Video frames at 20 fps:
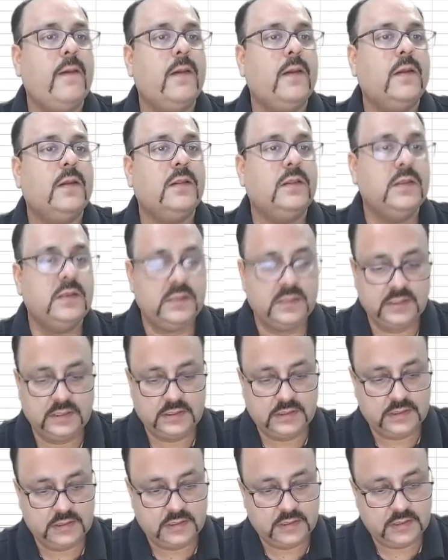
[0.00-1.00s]
This
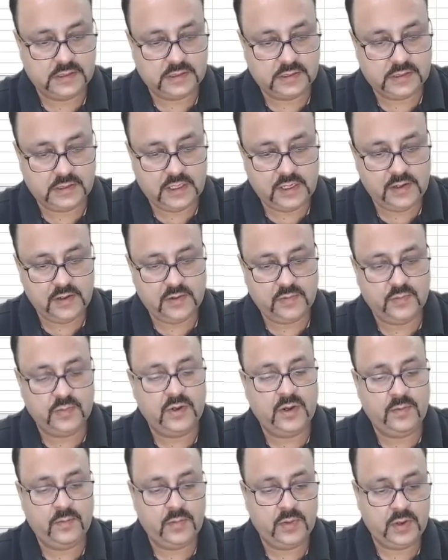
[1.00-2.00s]
is random
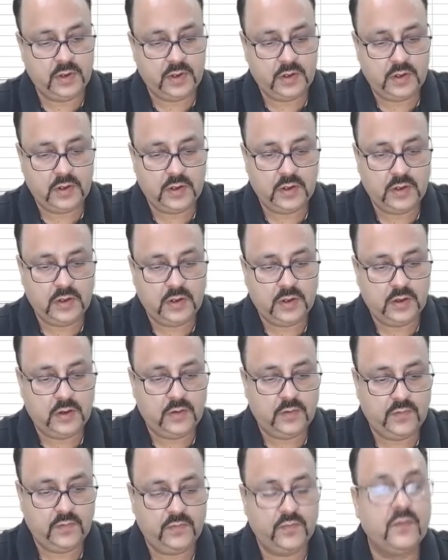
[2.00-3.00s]
number
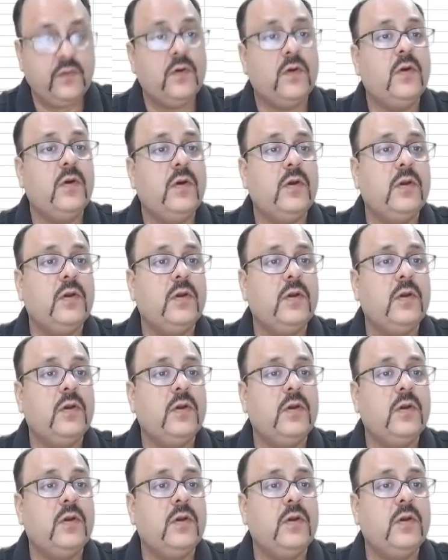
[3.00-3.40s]
for